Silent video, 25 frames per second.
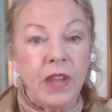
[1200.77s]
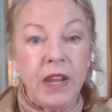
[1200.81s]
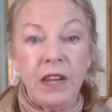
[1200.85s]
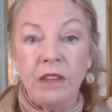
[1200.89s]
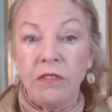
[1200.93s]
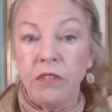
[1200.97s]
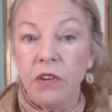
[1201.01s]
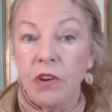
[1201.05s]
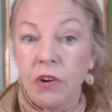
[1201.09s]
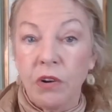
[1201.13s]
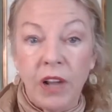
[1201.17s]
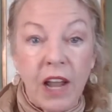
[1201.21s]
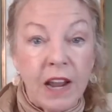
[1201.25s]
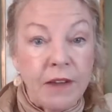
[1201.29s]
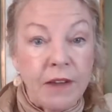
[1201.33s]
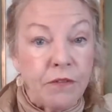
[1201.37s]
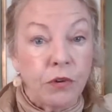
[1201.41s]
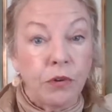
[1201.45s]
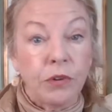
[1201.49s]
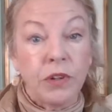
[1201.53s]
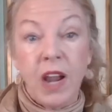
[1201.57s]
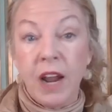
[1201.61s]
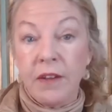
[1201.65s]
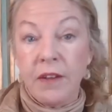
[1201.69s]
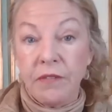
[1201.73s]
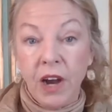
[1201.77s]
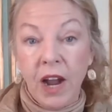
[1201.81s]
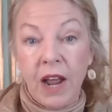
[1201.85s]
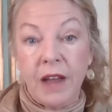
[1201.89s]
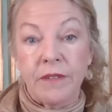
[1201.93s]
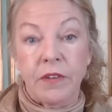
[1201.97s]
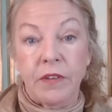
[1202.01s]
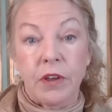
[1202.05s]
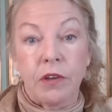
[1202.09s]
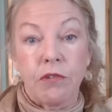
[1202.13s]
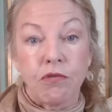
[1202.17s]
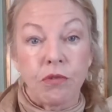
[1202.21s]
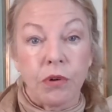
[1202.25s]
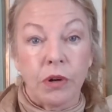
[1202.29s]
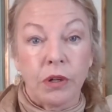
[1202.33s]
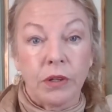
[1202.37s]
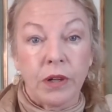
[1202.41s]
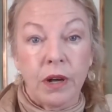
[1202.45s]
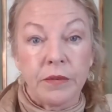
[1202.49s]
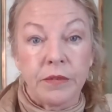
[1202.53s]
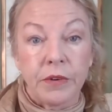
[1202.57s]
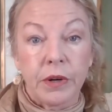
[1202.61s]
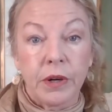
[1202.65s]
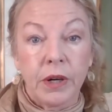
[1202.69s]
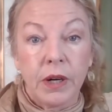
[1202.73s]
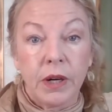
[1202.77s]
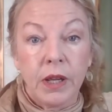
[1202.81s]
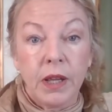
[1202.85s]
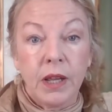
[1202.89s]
things in your life you'll never have control over.